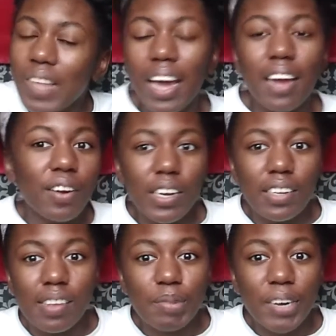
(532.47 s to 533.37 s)
don't know how to
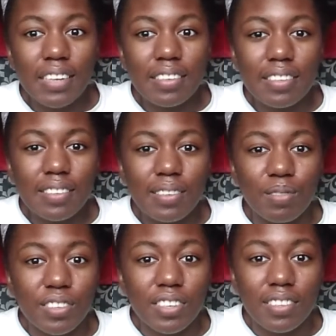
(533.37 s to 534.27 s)
summarize this, so I'm
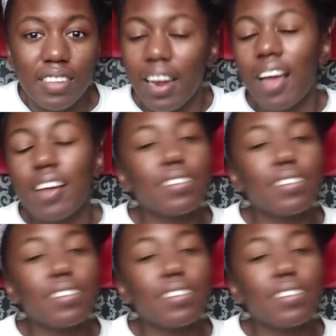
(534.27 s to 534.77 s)
just going to say it.